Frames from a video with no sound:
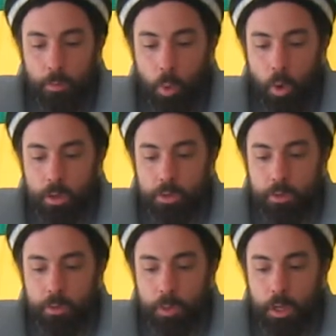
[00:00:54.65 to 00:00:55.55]
born
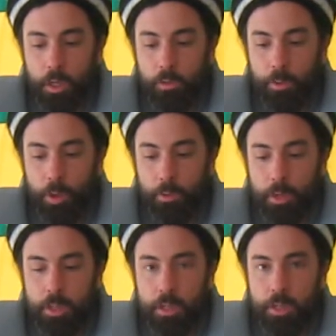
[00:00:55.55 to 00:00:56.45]
to Dominican
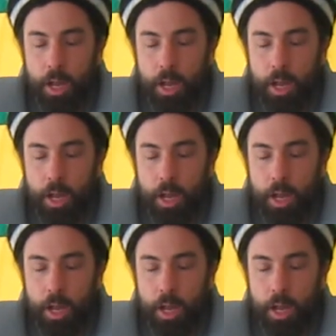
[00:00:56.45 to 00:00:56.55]
Republic since